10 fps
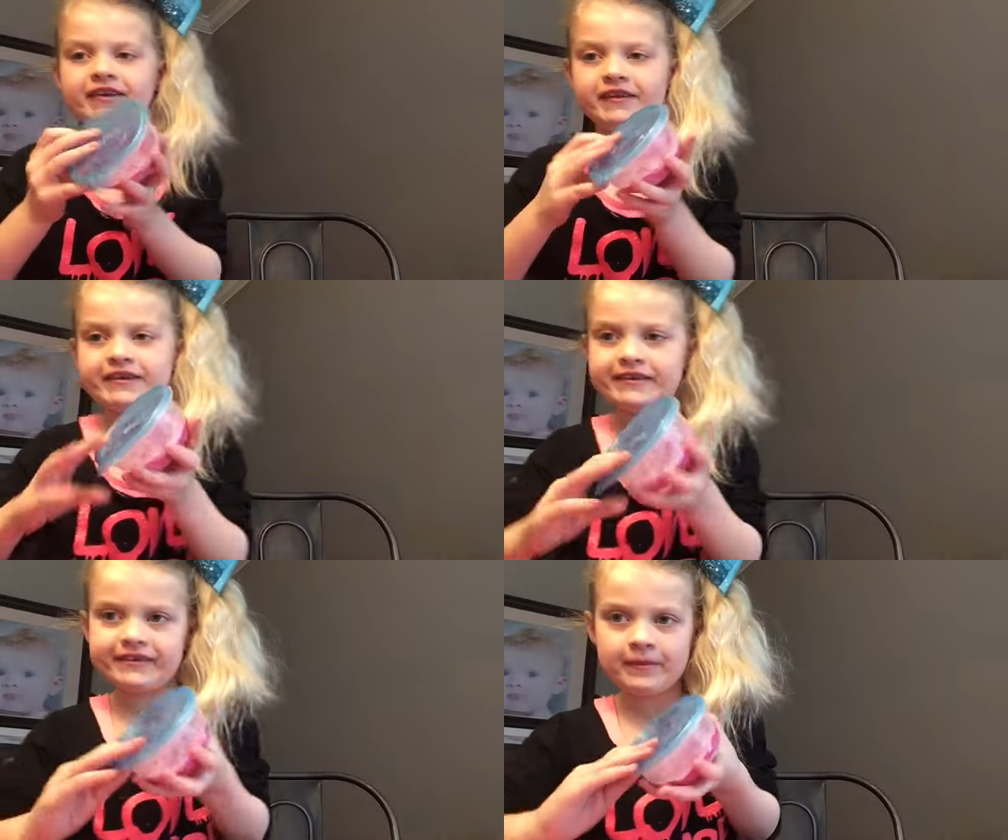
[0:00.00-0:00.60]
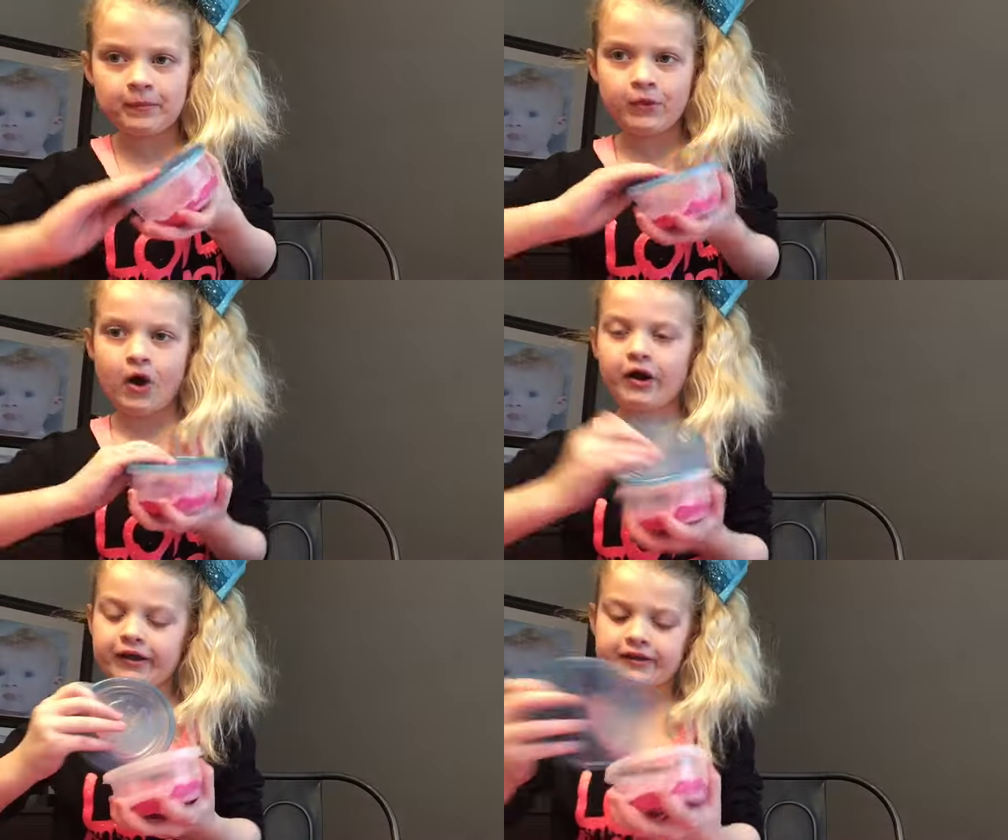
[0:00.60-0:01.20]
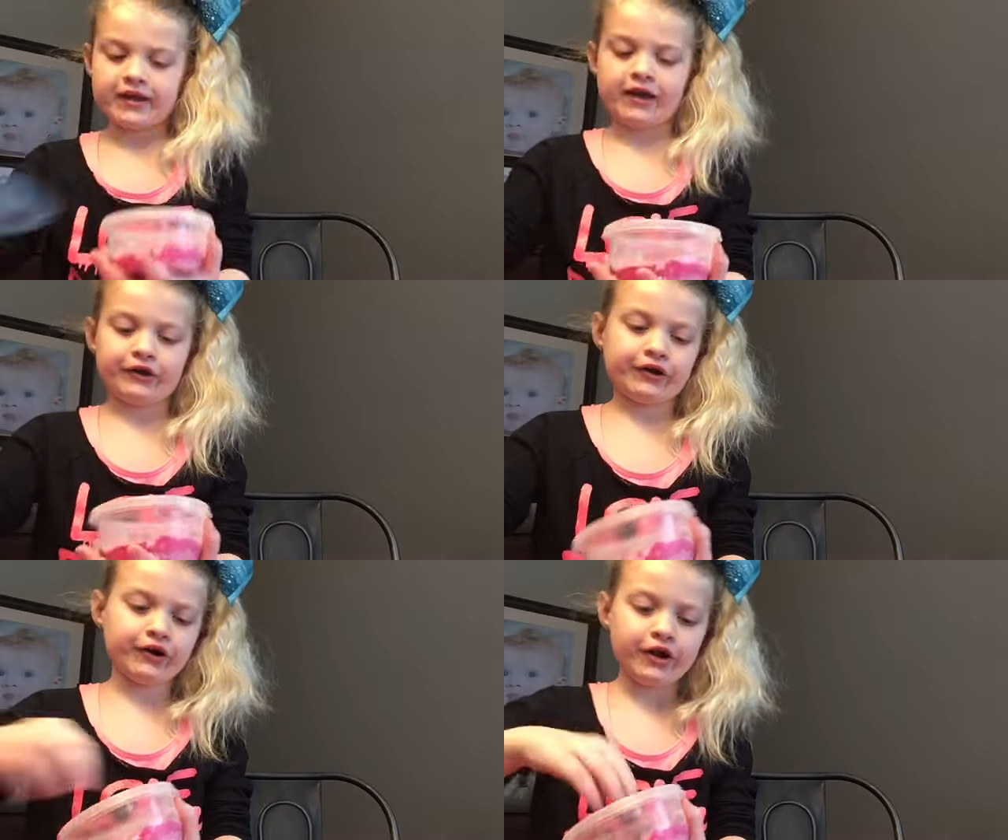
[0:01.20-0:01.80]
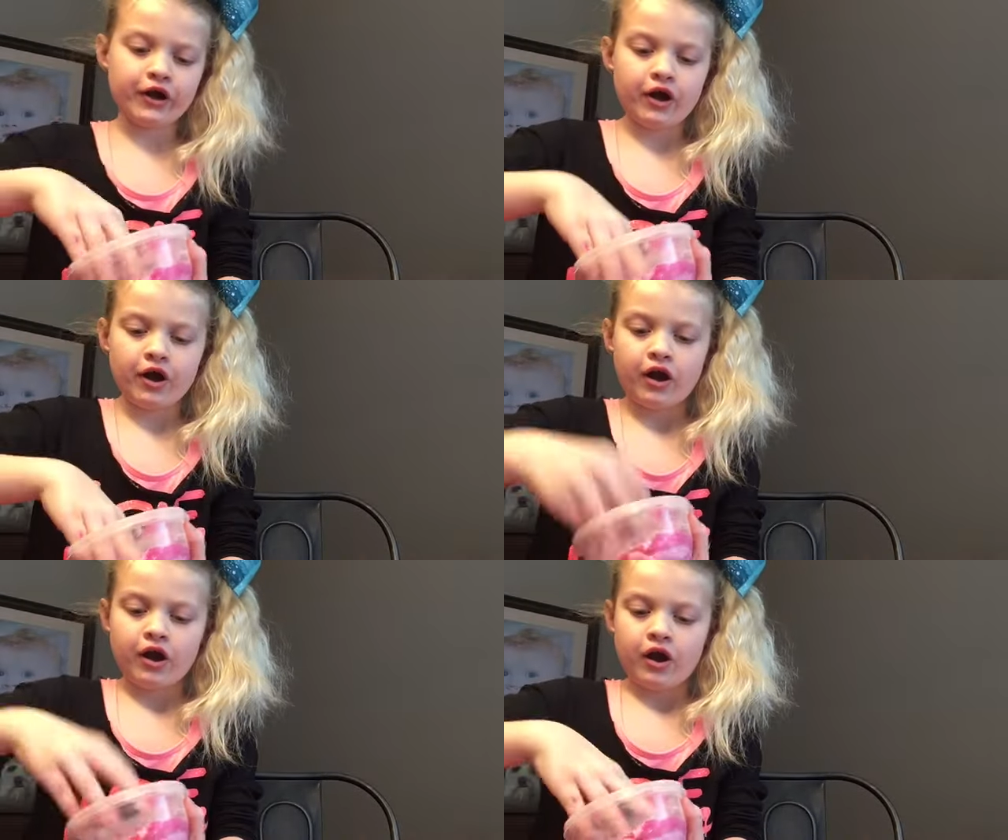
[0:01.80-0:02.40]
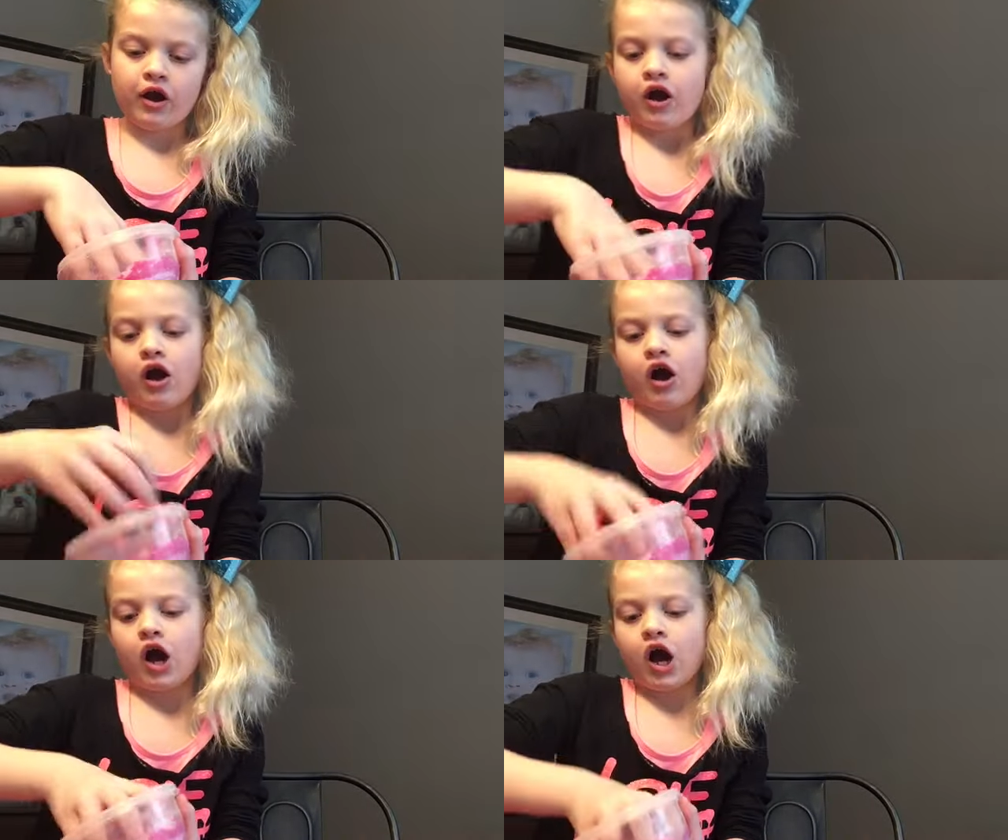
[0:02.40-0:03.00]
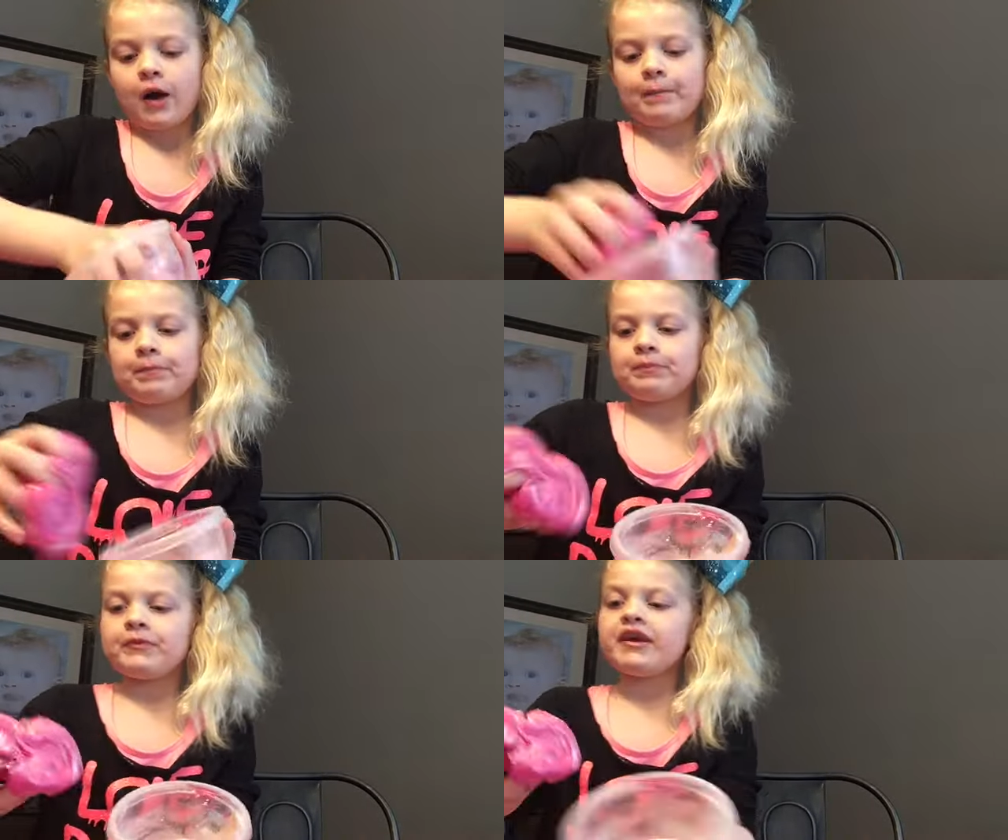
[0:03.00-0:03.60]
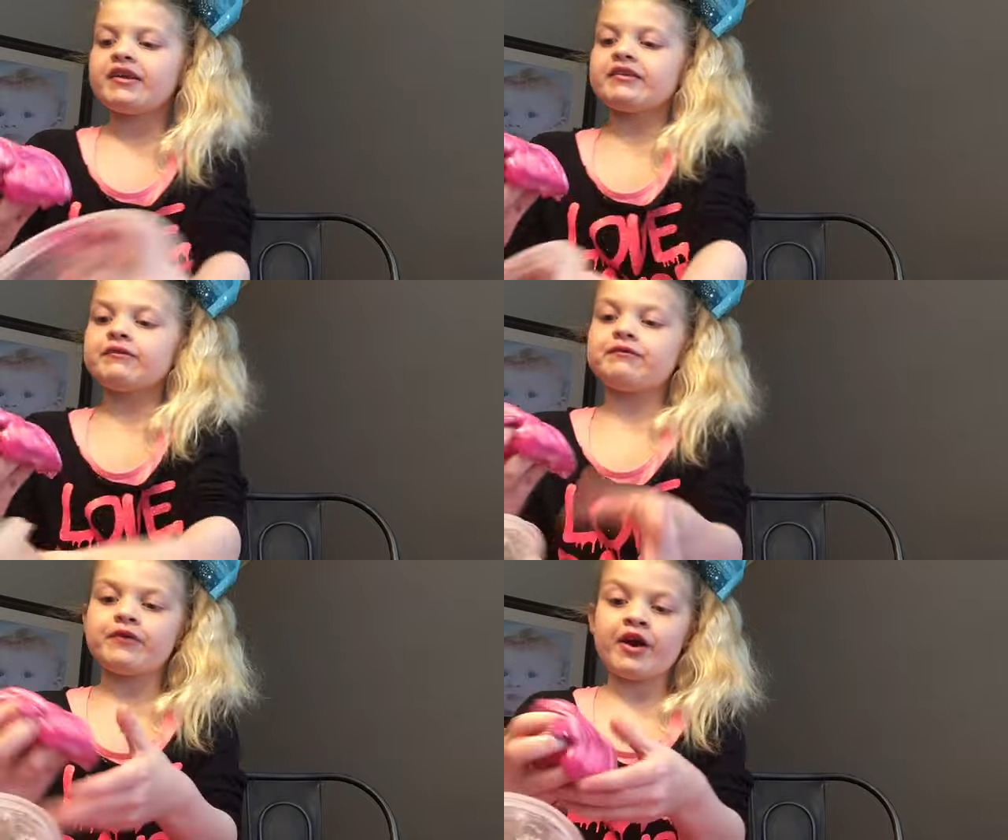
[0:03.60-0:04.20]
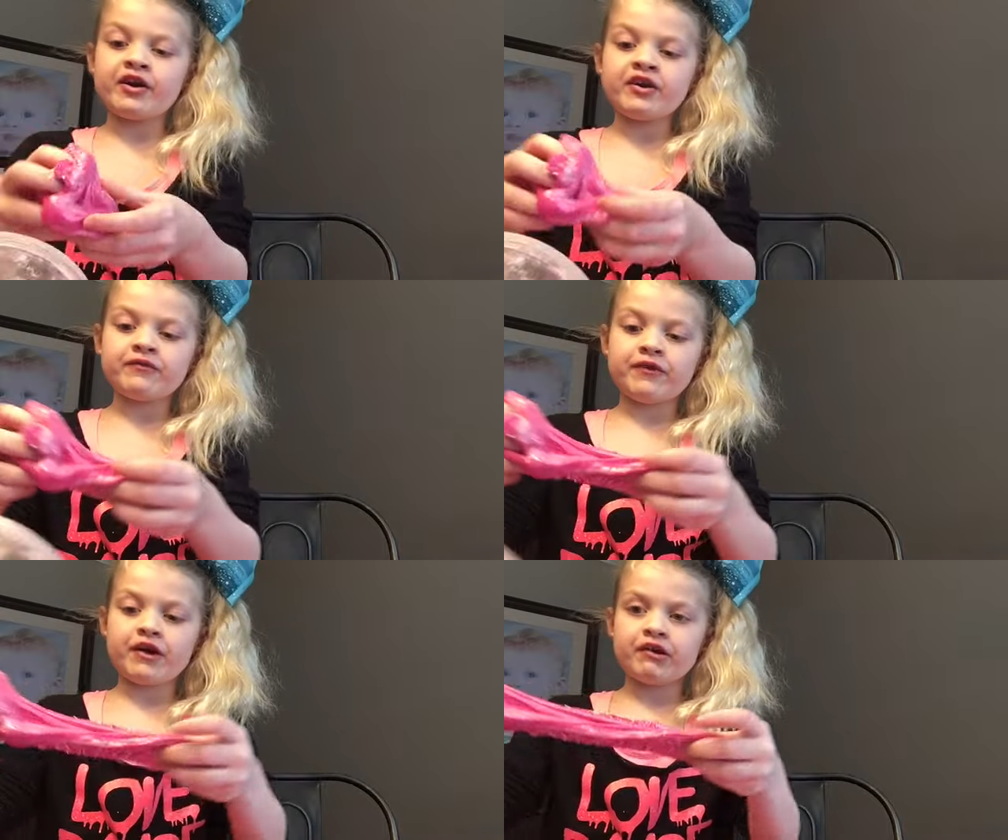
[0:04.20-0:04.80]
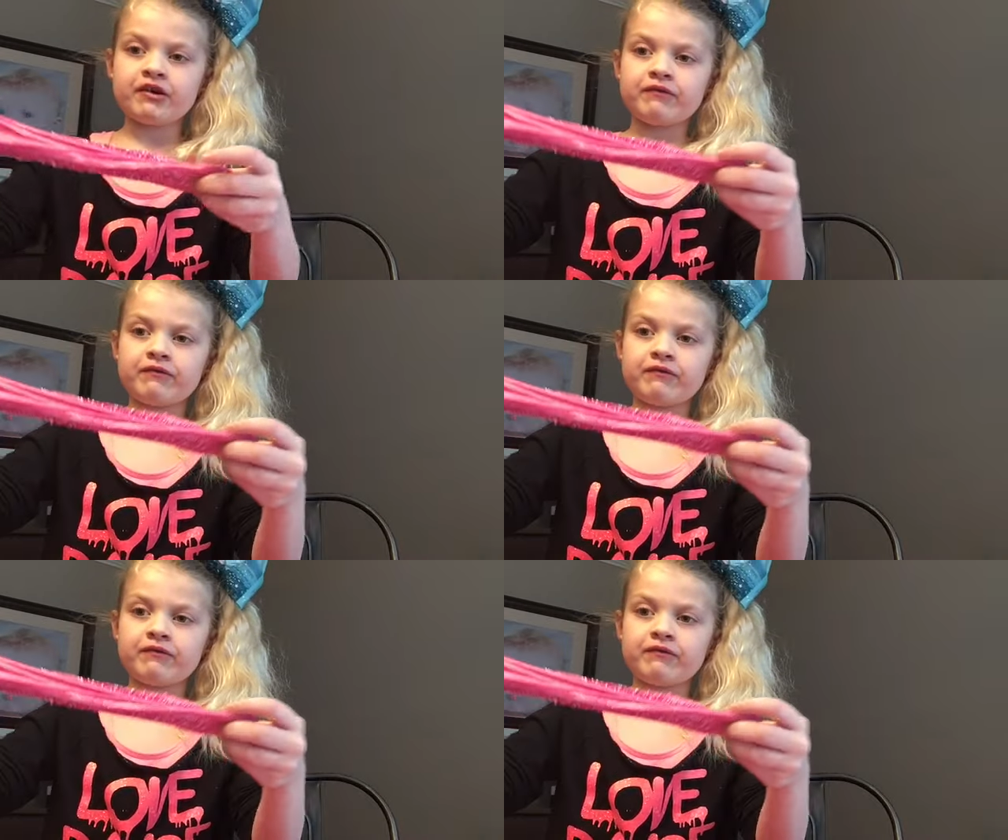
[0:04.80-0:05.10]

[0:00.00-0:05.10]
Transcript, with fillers: in this Ziploc container. Um, it is a very, very,